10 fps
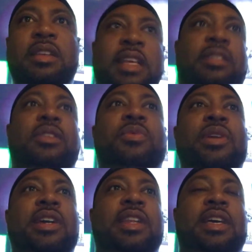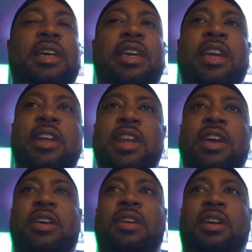Destiny with here and
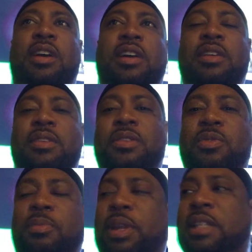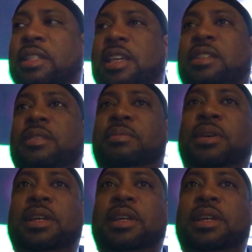there on the PlayStation.